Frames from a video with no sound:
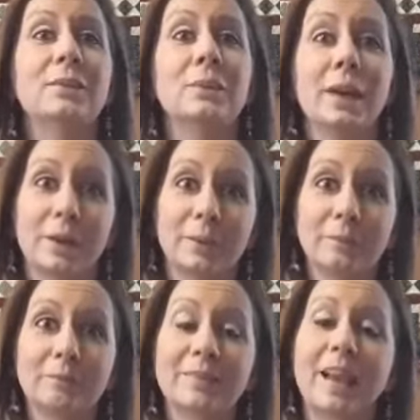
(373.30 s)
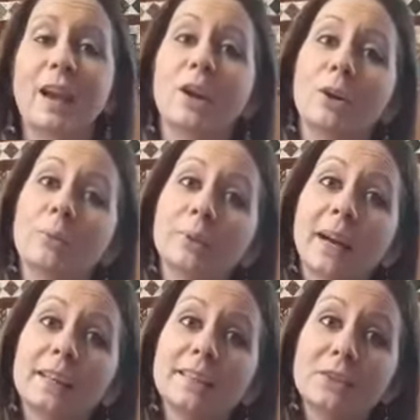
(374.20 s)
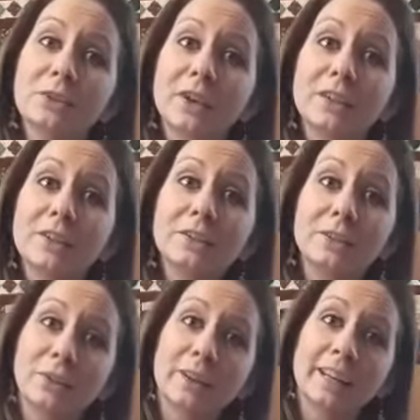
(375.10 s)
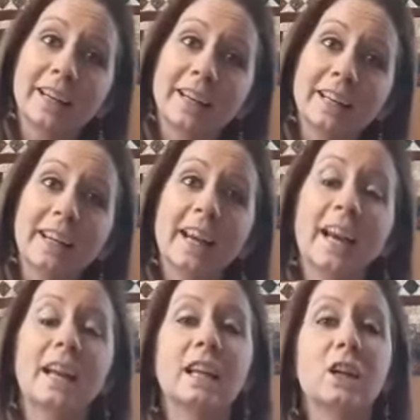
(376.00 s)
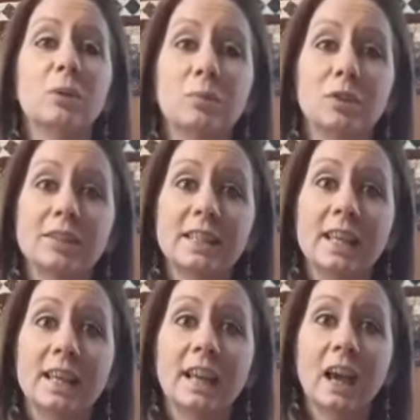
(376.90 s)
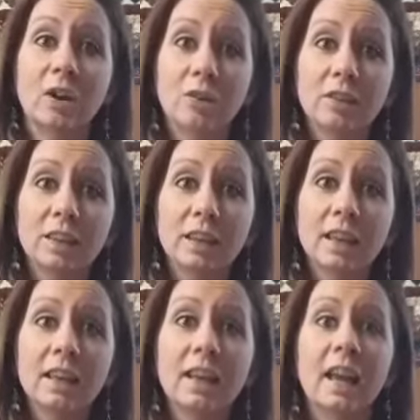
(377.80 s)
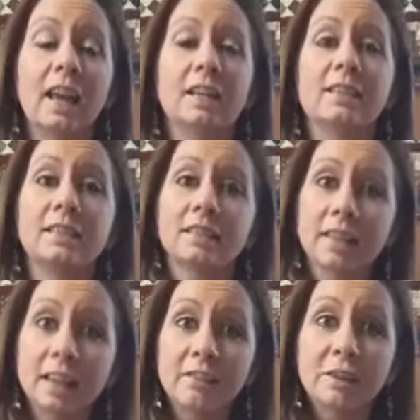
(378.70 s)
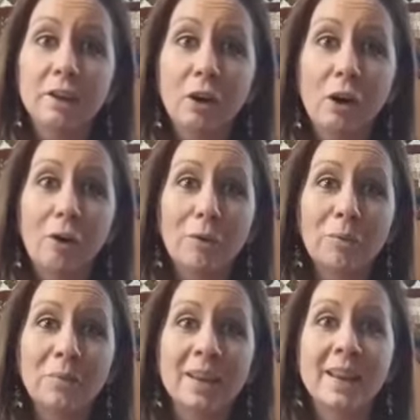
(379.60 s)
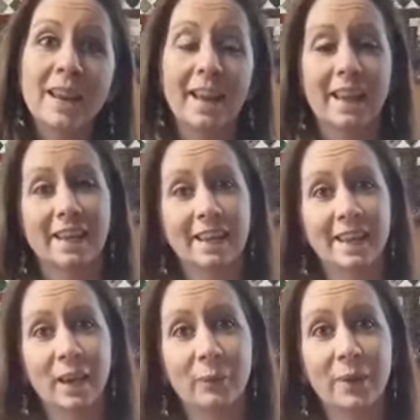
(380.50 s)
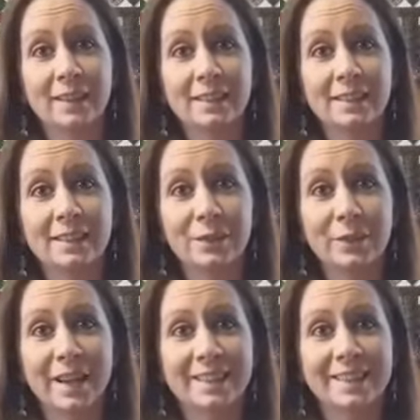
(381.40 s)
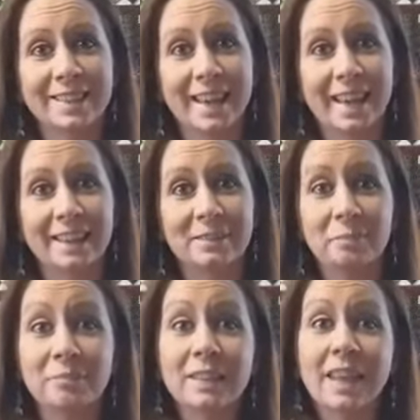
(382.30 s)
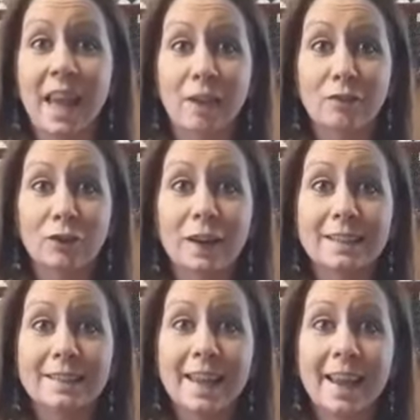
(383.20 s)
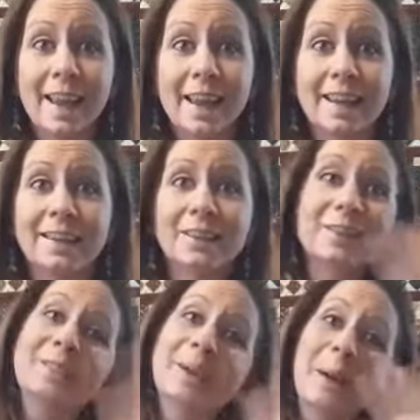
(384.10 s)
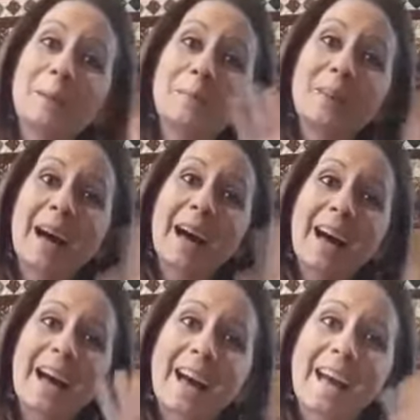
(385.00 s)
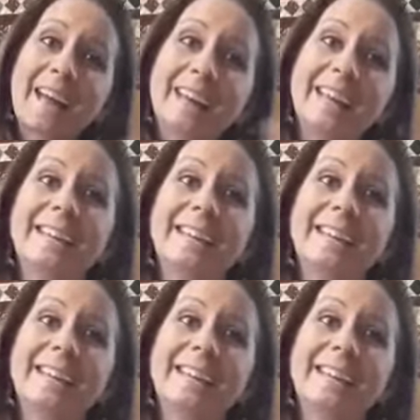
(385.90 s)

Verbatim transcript: Well, I hope you guys enjoyed your story, and I hope you're staying healthy and safe at home. And I can't wait to see you guys again. Have a great day. Bye.